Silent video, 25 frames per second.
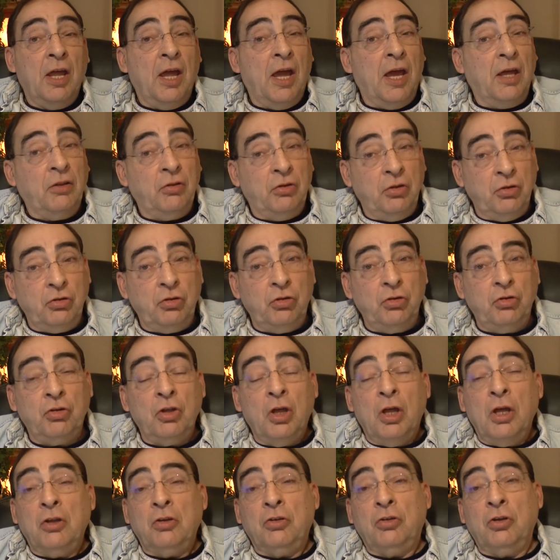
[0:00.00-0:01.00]
and this is
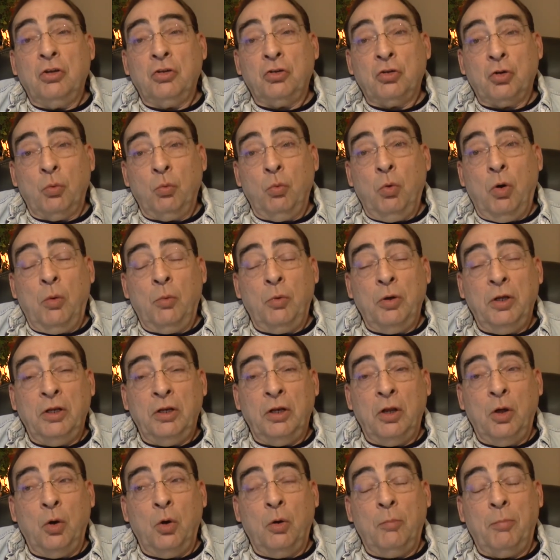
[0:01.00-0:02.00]
just what we
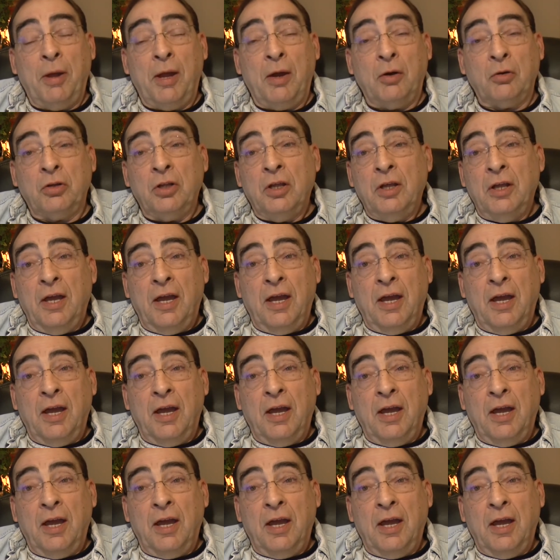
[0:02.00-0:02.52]
know about,